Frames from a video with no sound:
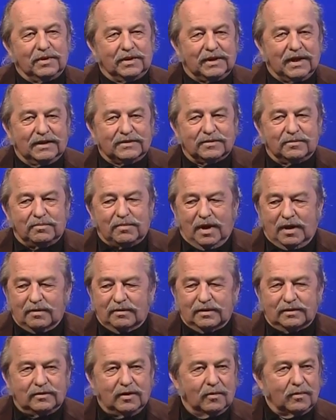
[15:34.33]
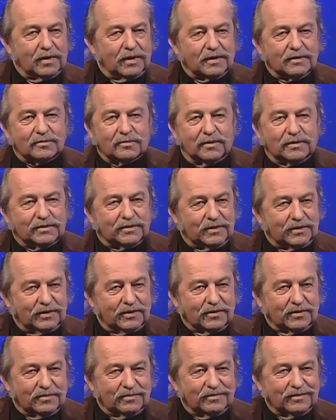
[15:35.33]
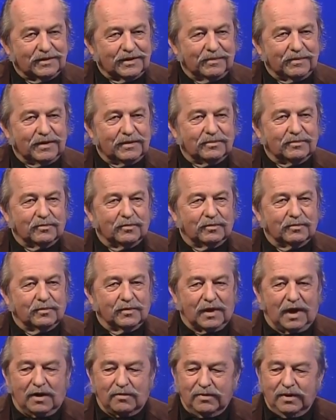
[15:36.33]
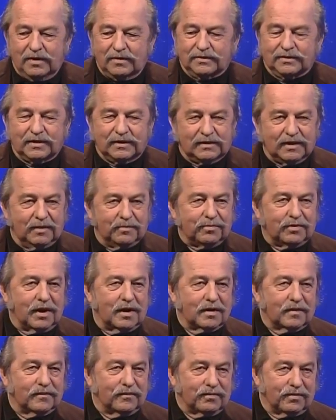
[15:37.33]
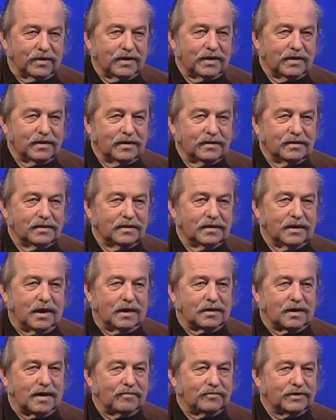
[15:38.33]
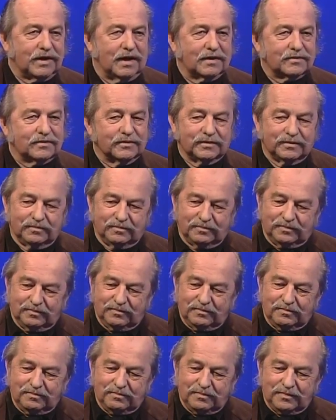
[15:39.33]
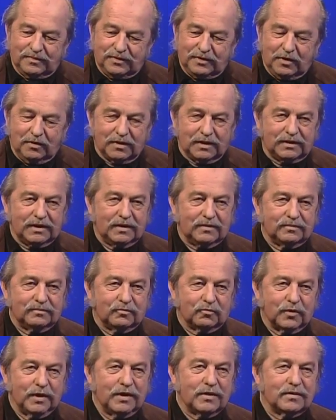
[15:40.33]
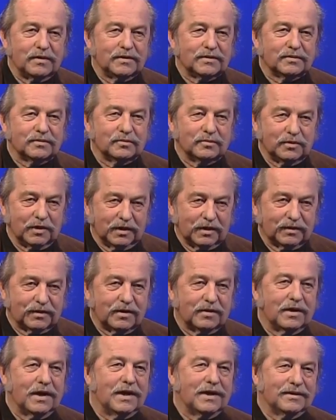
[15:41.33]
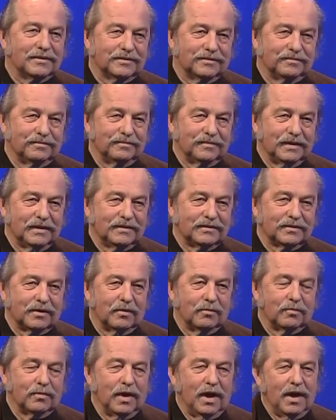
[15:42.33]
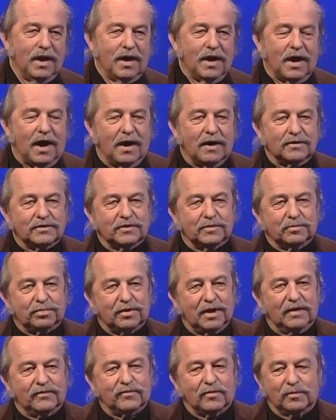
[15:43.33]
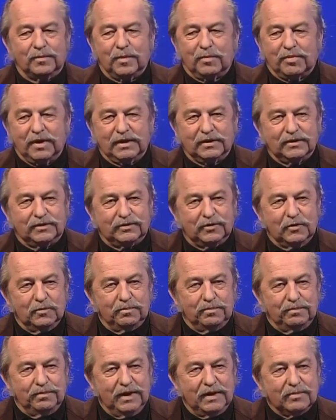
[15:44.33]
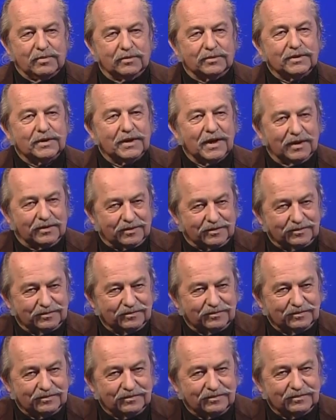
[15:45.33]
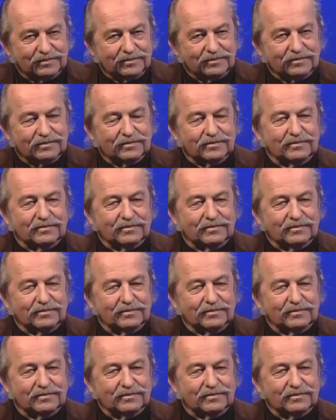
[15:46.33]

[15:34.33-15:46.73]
But that's a model that no one else wants to do. I mean, our readers get that product free. Our advertisers know that that reader is looking at their ads. So ours is a platform to bring the two people together. Mm-hmm.